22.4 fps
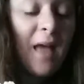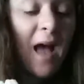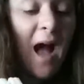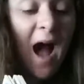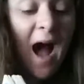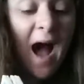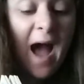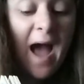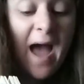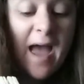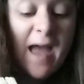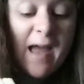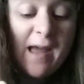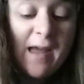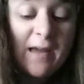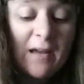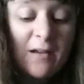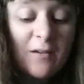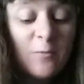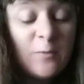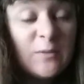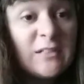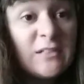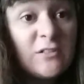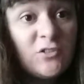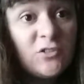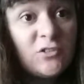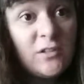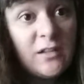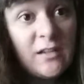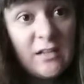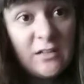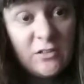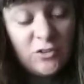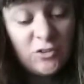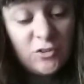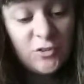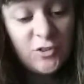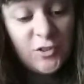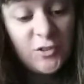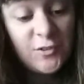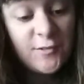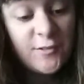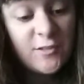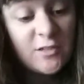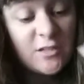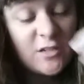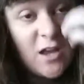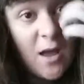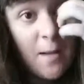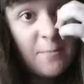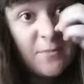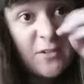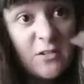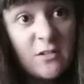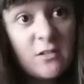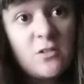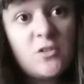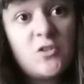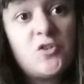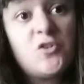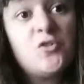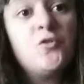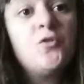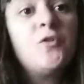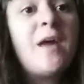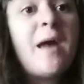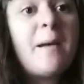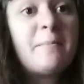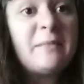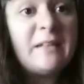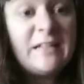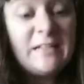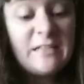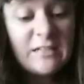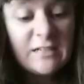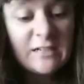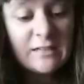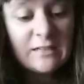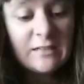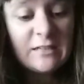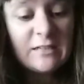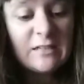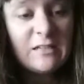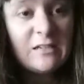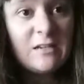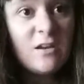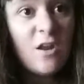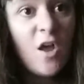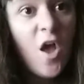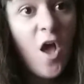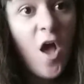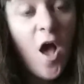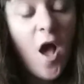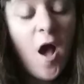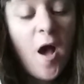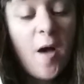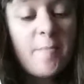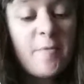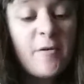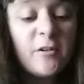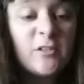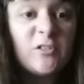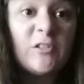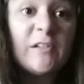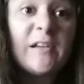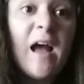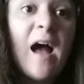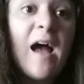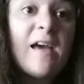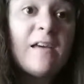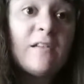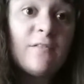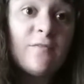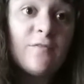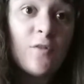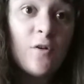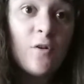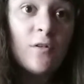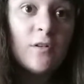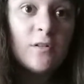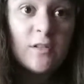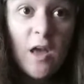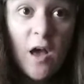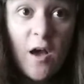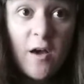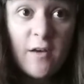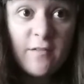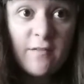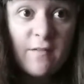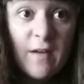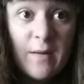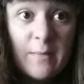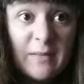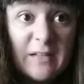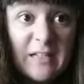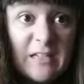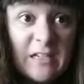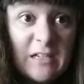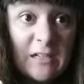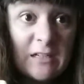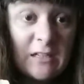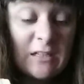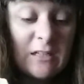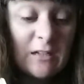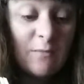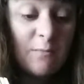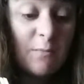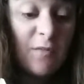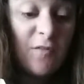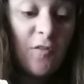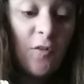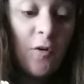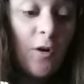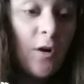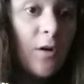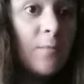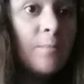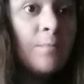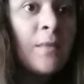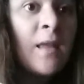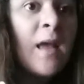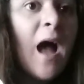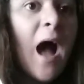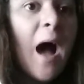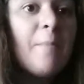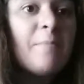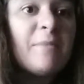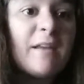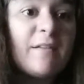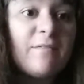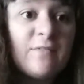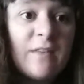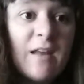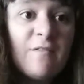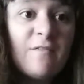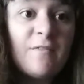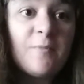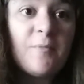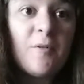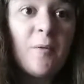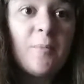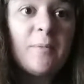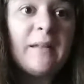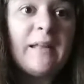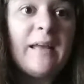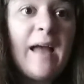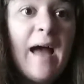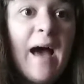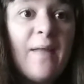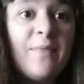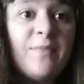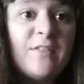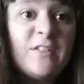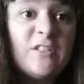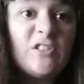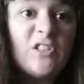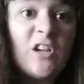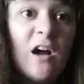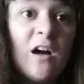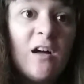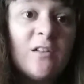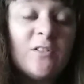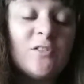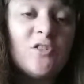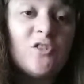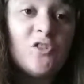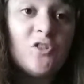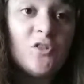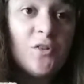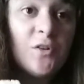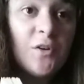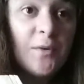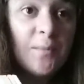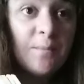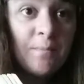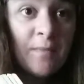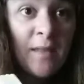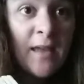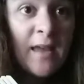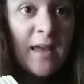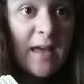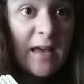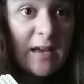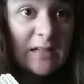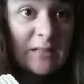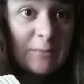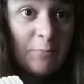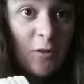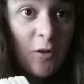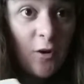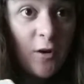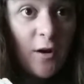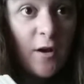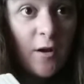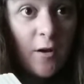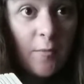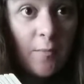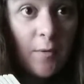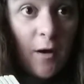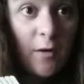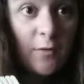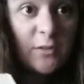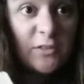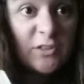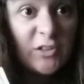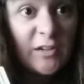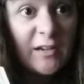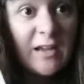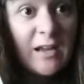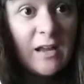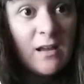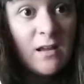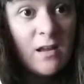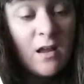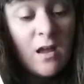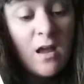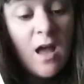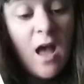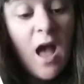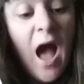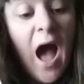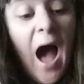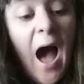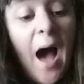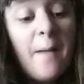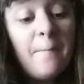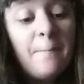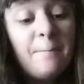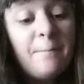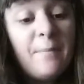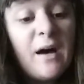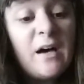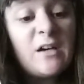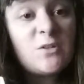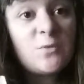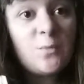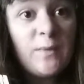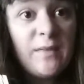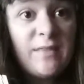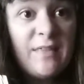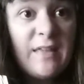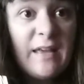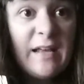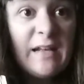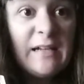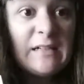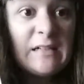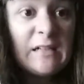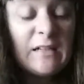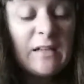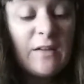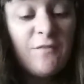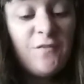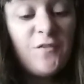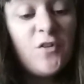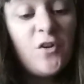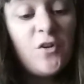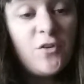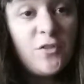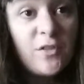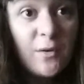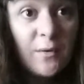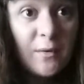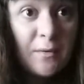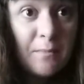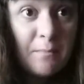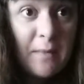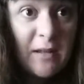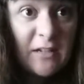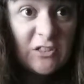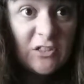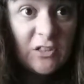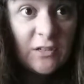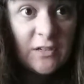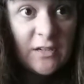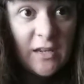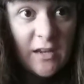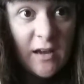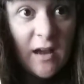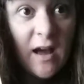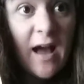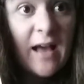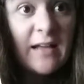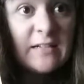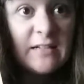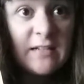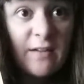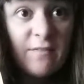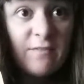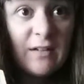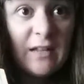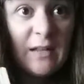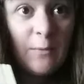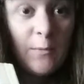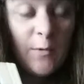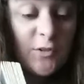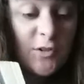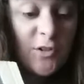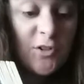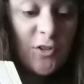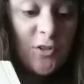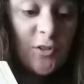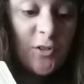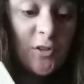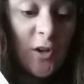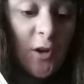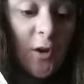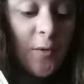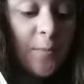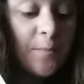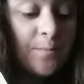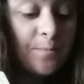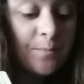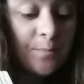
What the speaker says: I was introduced to Emily Dickinson, her poetry. I had of course heard of Emily Dickinson before, but I've never properly had the chance to explore her poetry. But with these few that were mentioned here, I definitely want to do so.